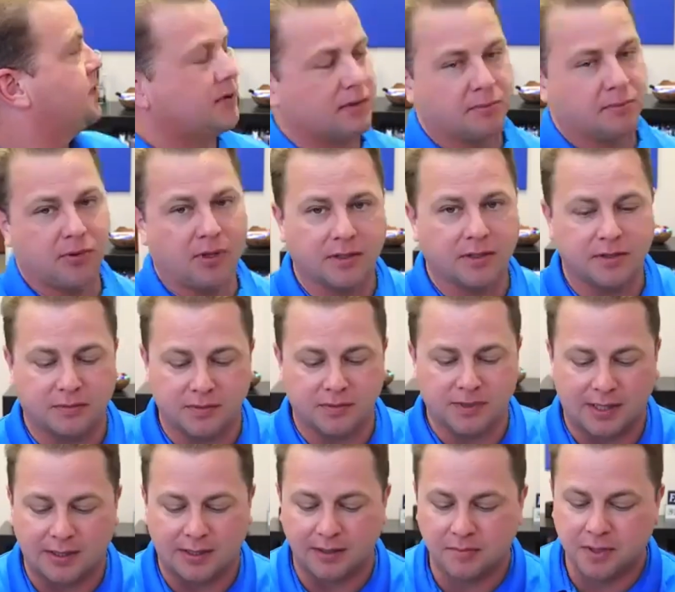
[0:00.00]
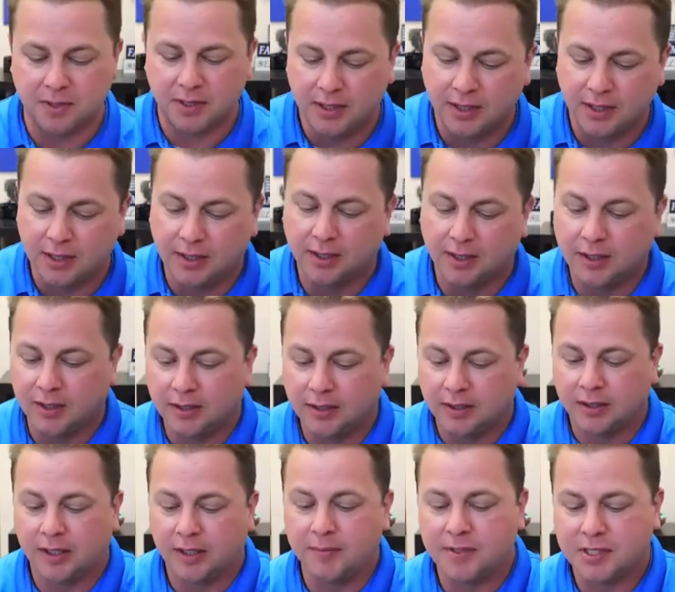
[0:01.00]
and products on time.
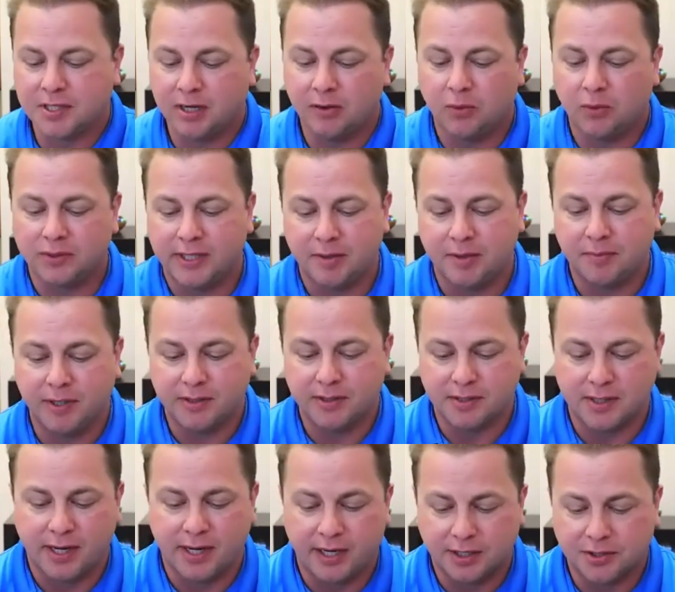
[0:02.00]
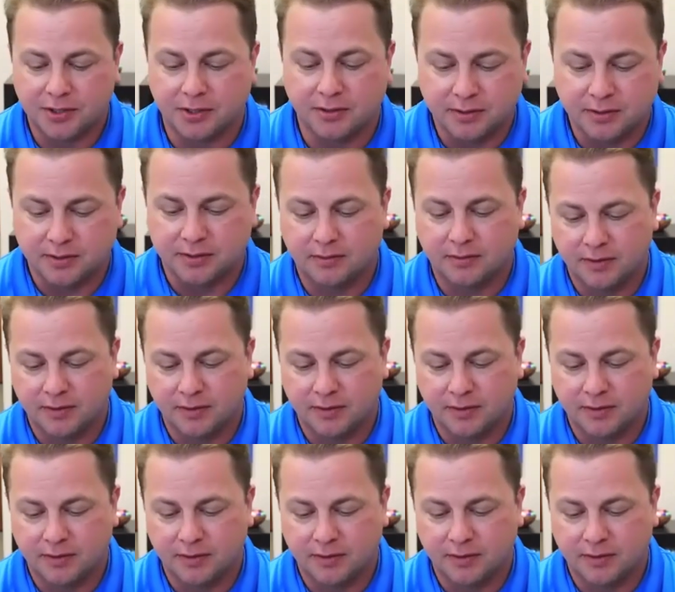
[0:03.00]
Let me tell you what that means in actions.